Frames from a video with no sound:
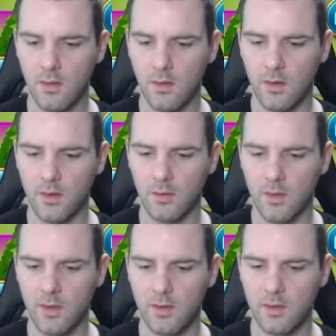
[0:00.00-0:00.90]
I don't
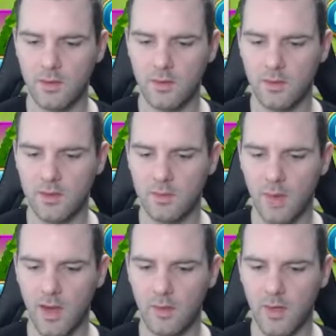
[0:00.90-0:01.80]
want anything to
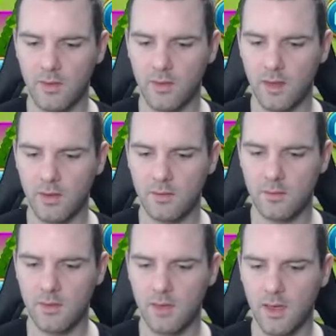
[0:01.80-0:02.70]
expire, but I've got some
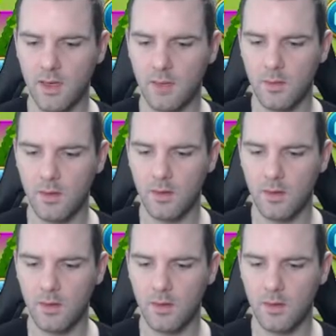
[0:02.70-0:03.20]
time.